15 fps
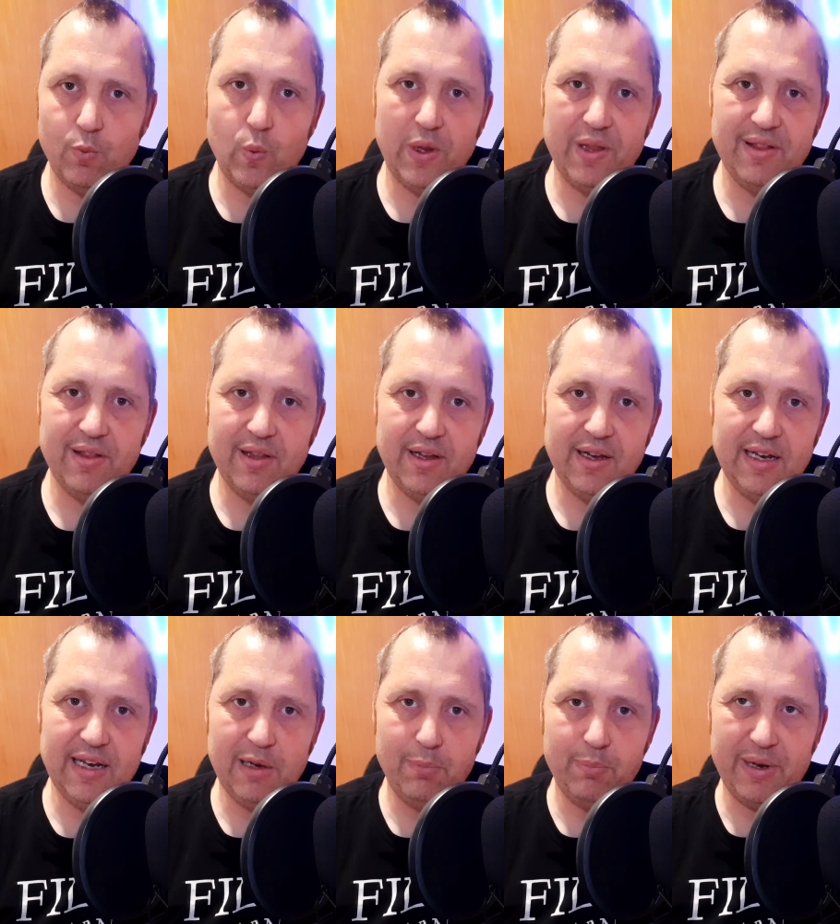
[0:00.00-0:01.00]
with a
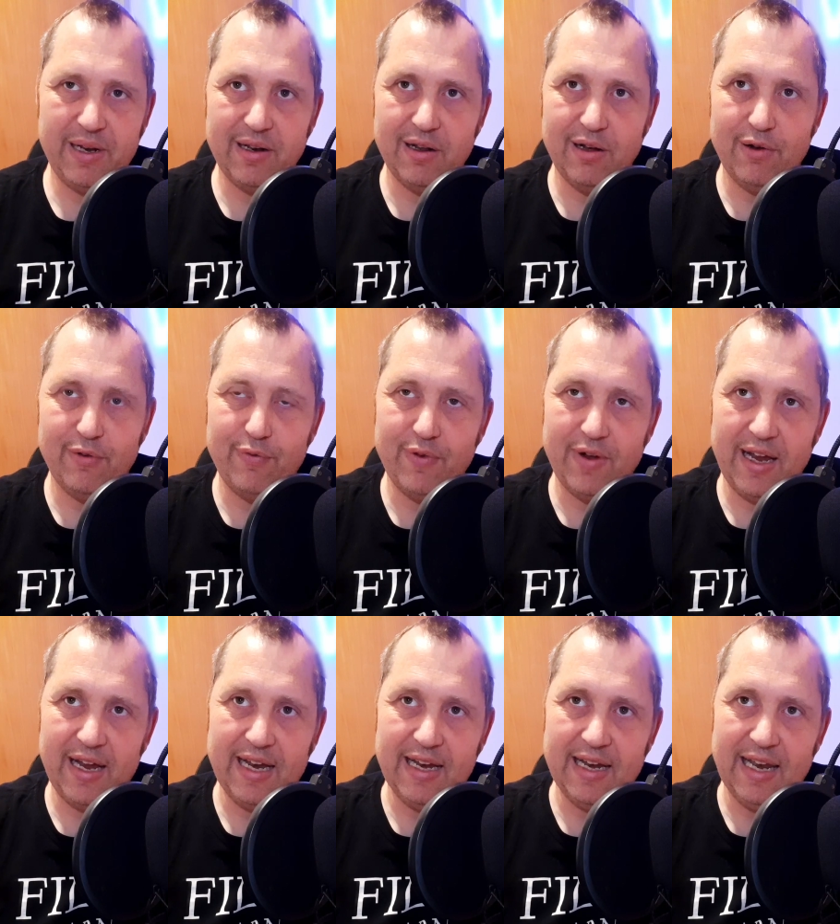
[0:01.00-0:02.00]
little bit of
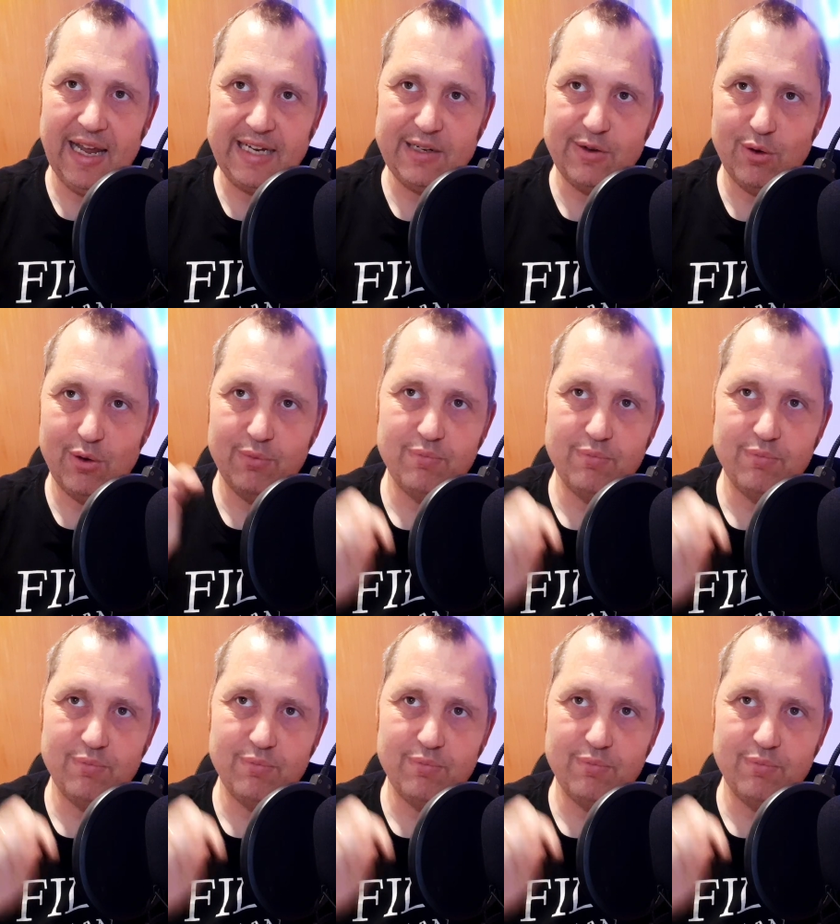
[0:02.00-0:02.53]
a light